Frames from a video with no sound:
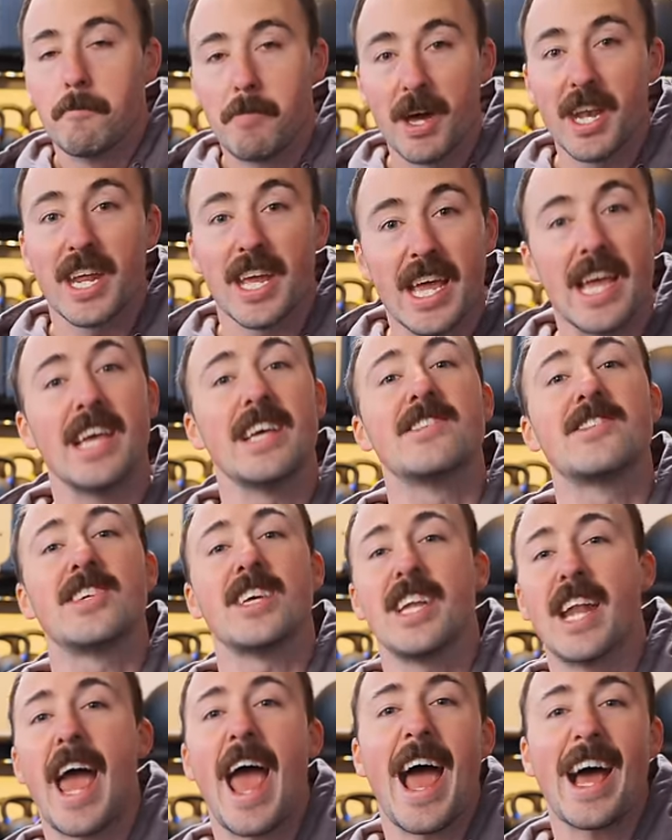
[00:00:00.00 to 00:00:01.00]
But is
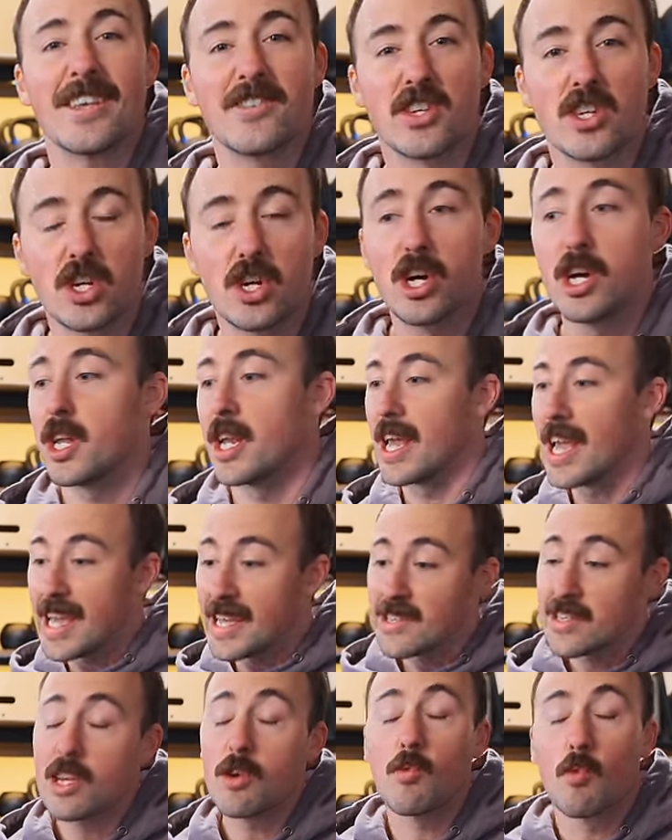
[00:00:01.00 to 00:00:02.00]
it as good?
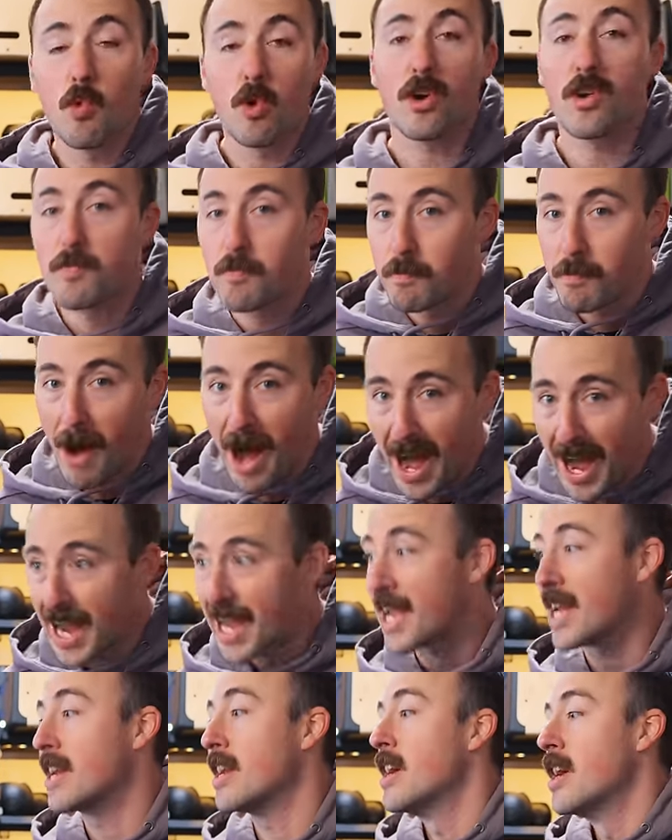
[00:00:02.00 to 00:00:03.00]
Is it worth
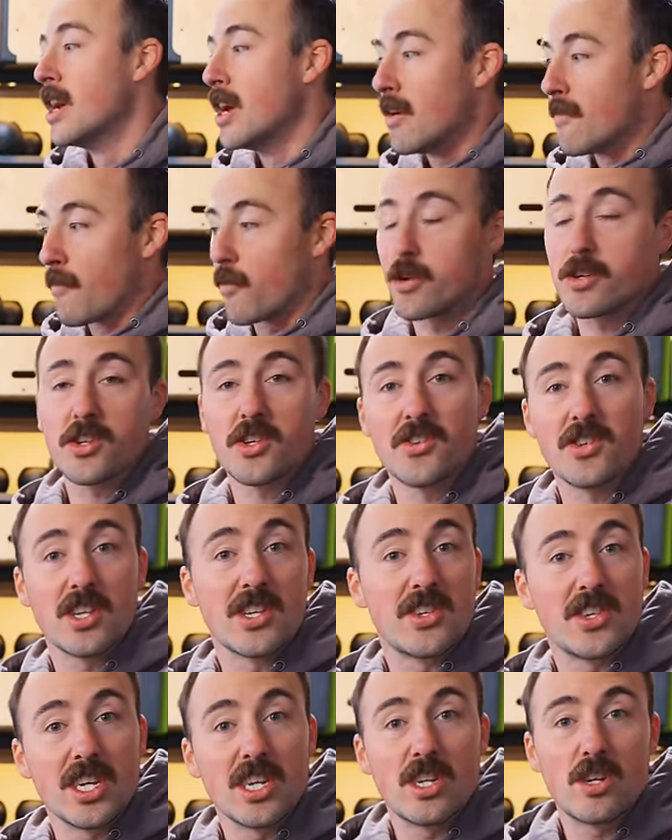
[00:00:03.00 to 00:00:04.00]
buying versus a
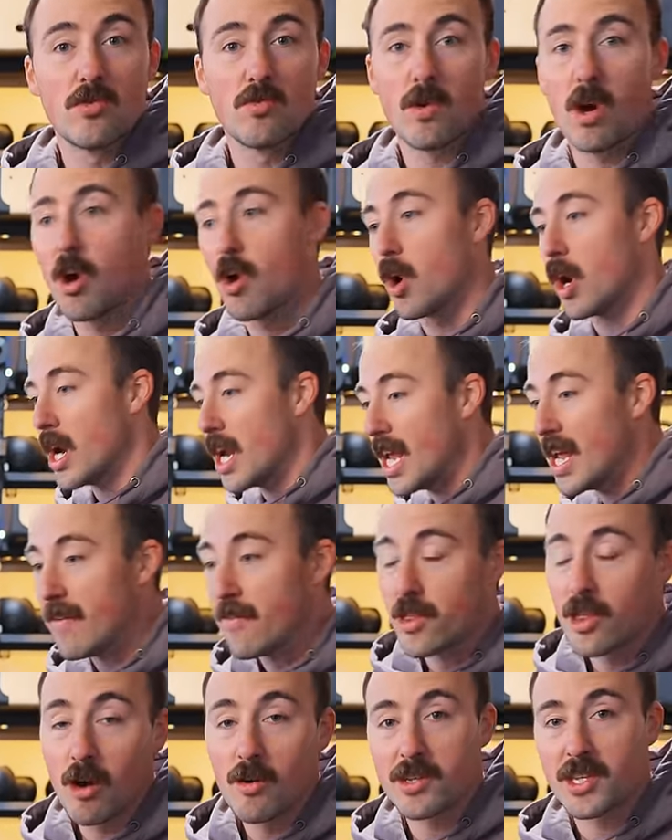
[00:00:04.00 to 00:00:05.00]
C two rower,
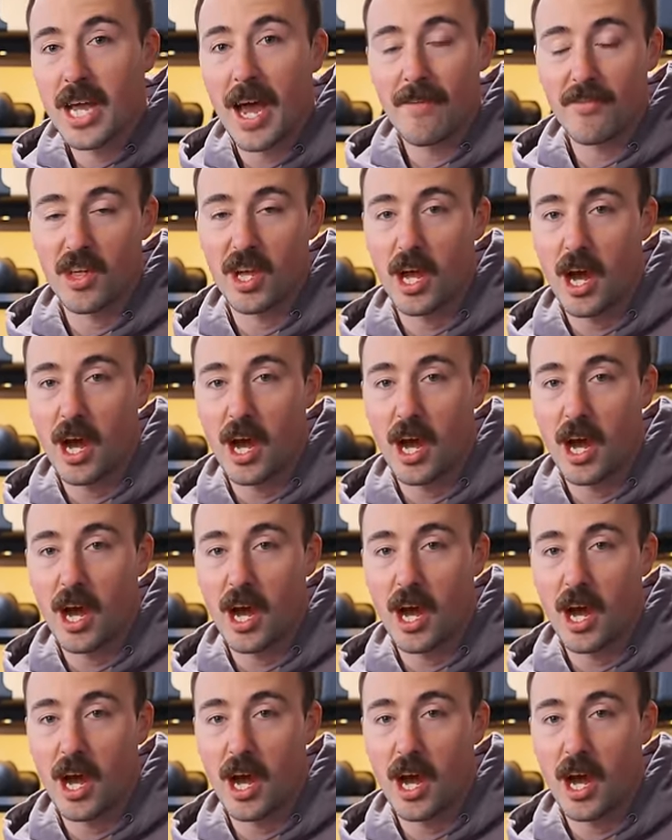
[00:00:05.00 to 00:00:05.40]
even though it's half the